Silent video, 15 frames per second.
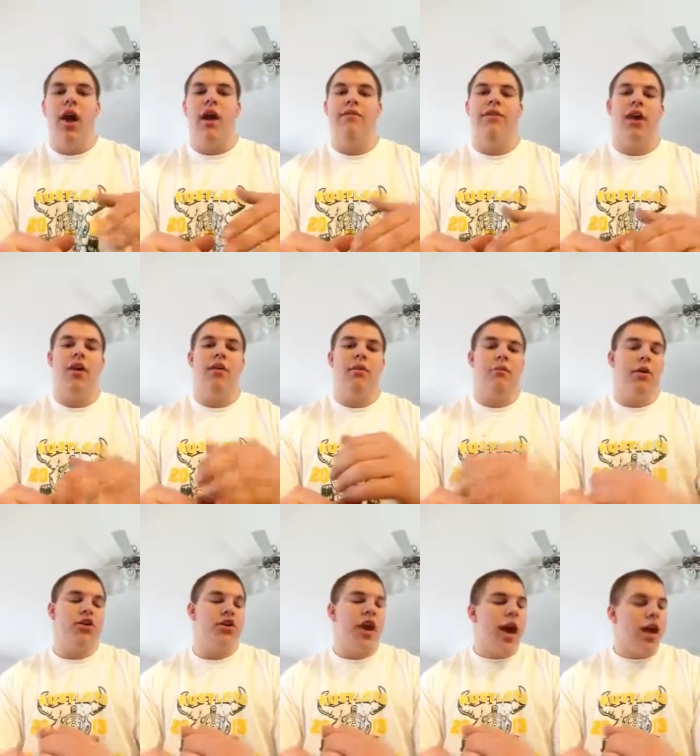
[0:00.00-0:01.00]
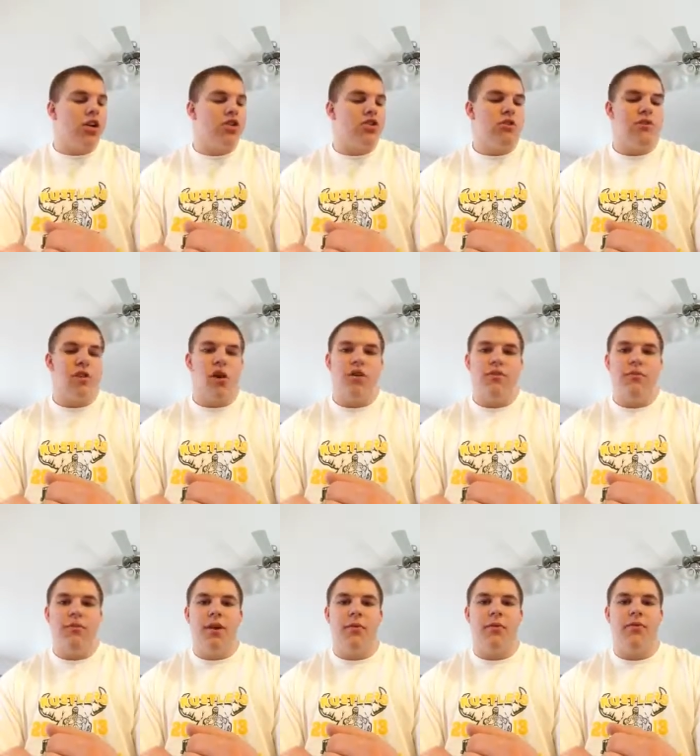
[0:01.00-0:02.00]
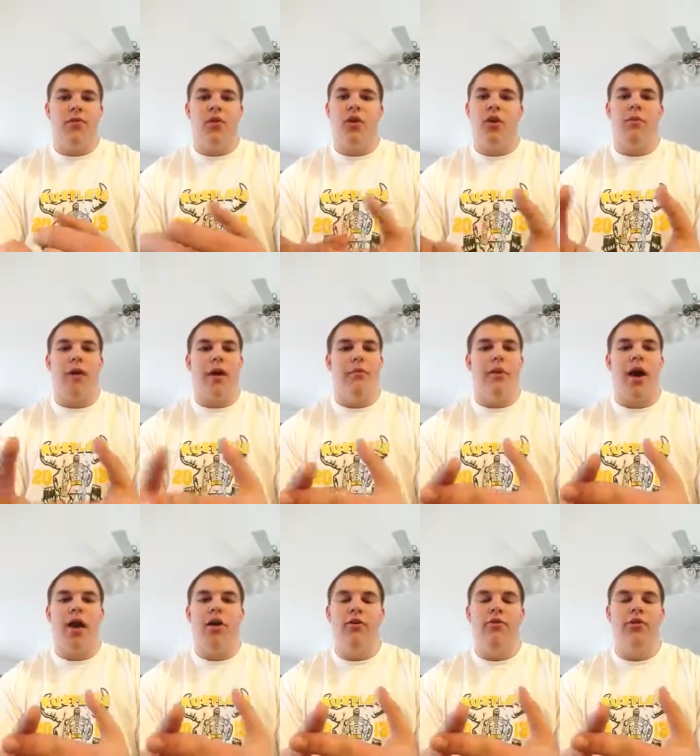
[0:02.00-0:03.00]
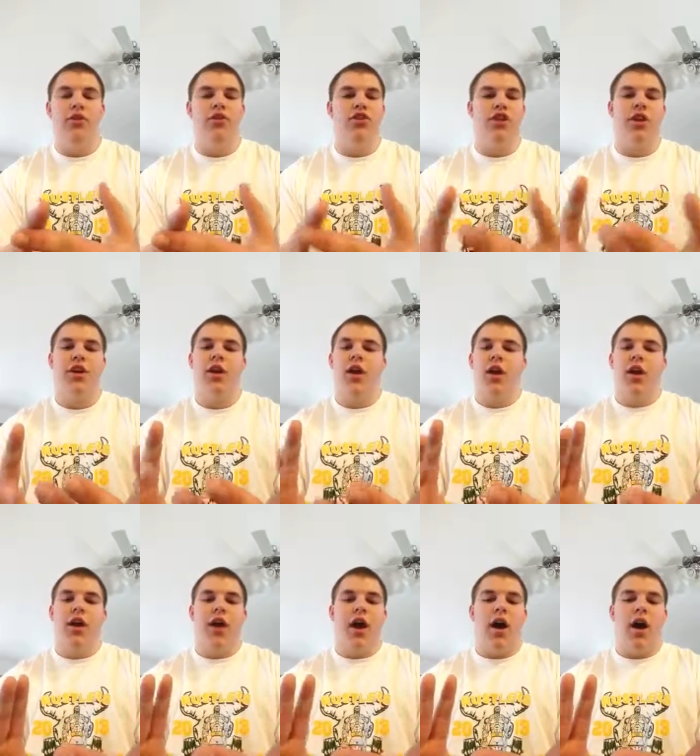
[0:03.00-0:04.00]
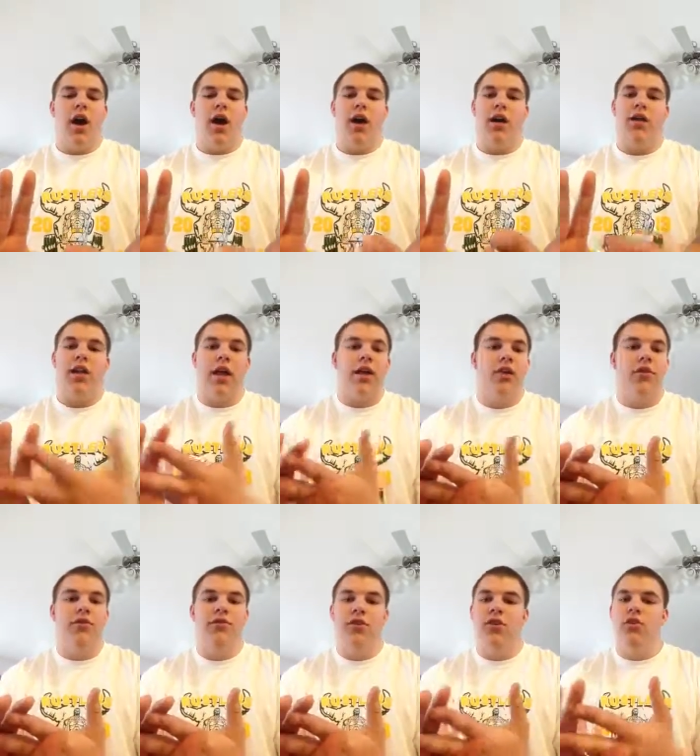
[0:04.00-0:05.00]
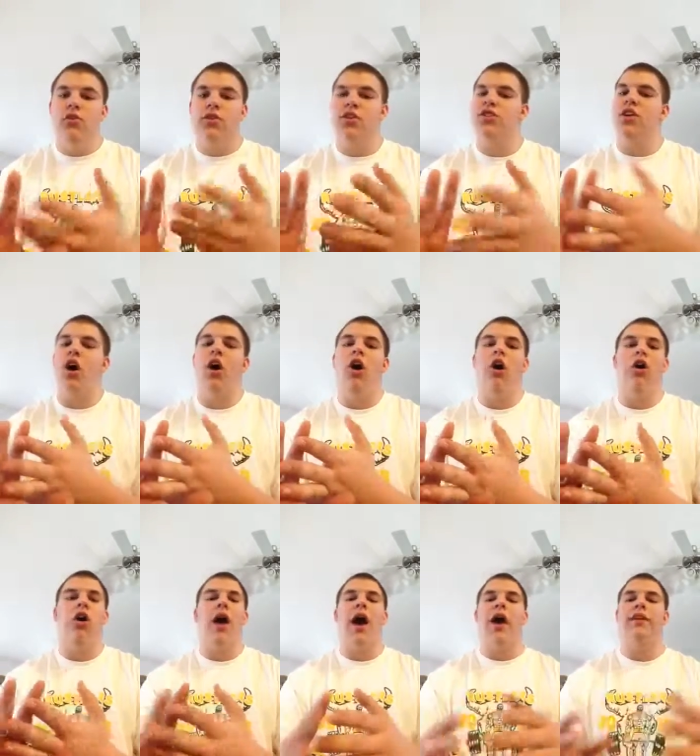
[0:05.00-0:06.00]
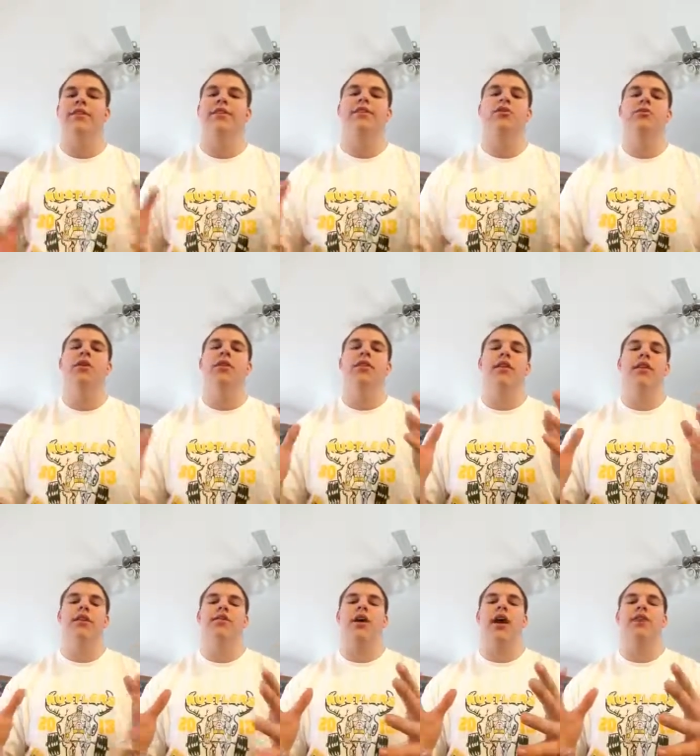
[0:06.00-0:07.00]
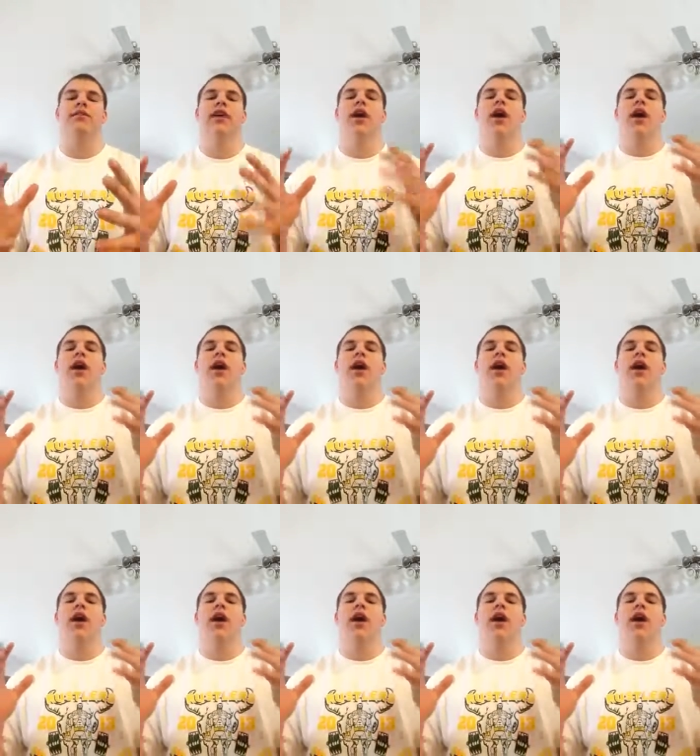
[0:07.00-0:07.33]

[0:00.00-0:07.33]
I've gotten a bunch of Astrovar from there before, my MyoFusion, GlycoFuse. There's all kinds of sweet things, guys.